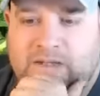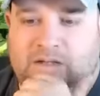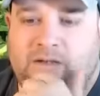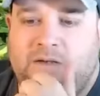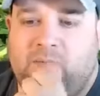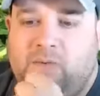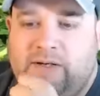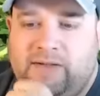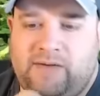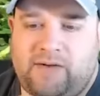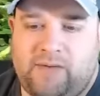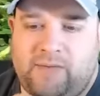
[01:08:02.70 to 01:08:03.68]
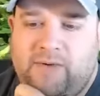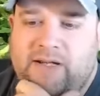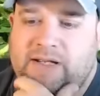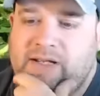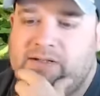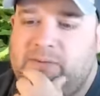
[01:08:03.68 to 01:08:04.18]
What is all the
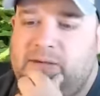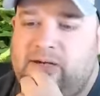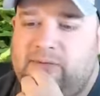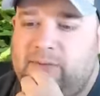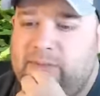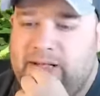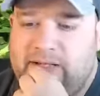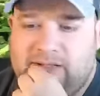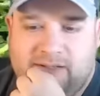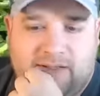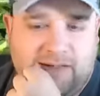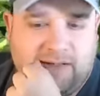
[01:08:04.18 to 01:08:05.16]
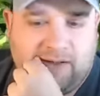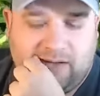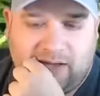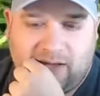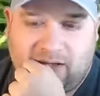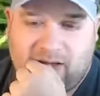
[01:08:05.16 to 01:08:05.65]
rage about Rapashi?
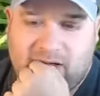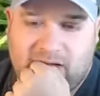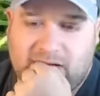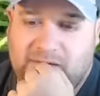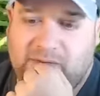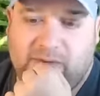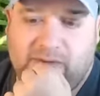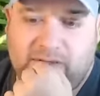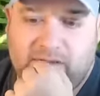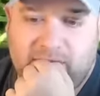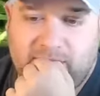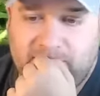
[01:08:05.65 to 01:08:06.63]
It's really good.